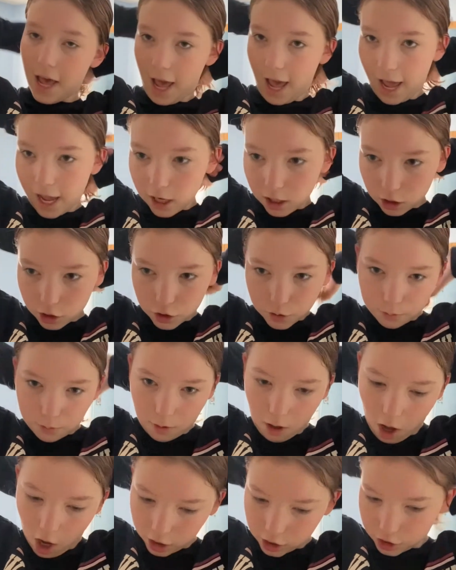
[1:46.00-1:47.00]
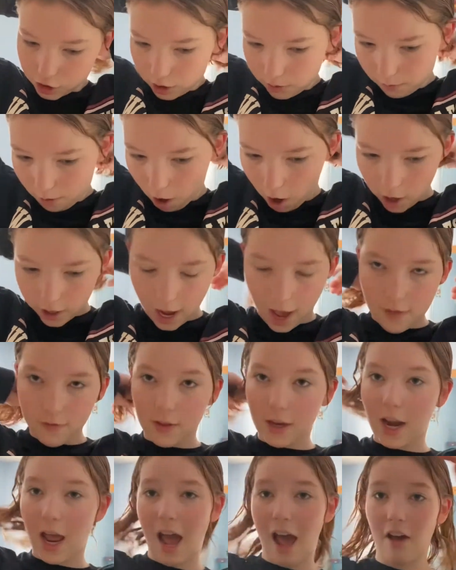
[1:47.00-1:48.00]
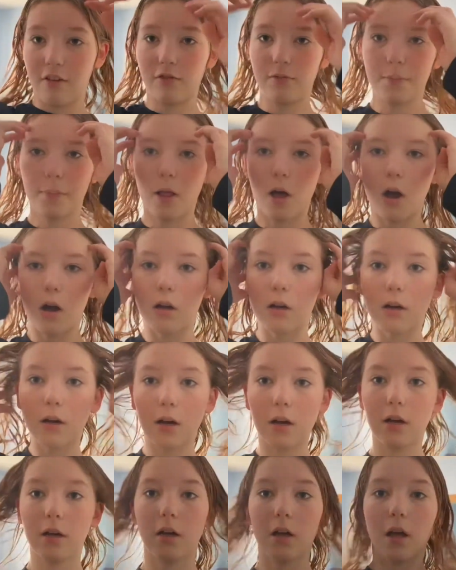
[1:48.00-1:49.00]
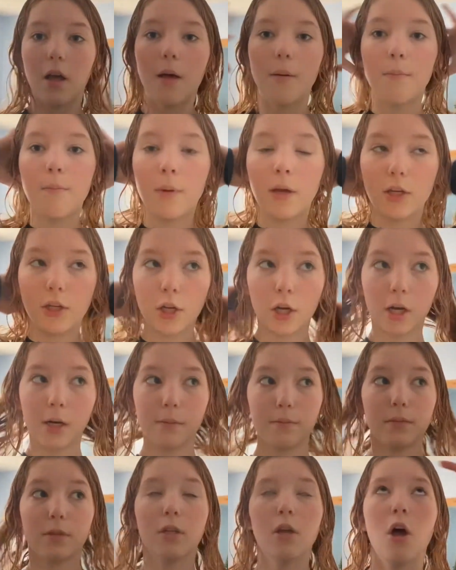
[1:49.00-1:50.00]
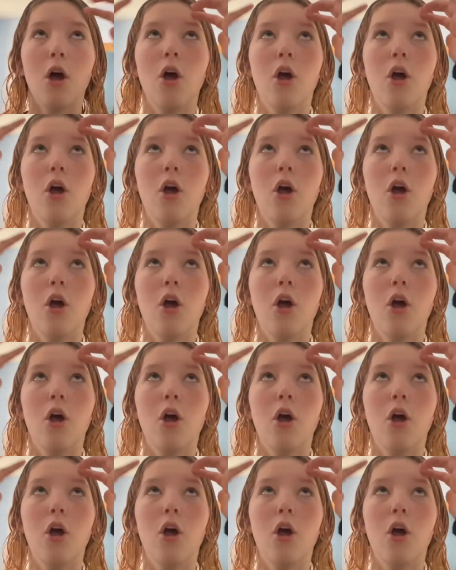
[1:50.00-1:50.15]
H block, G block, and then F block midterms.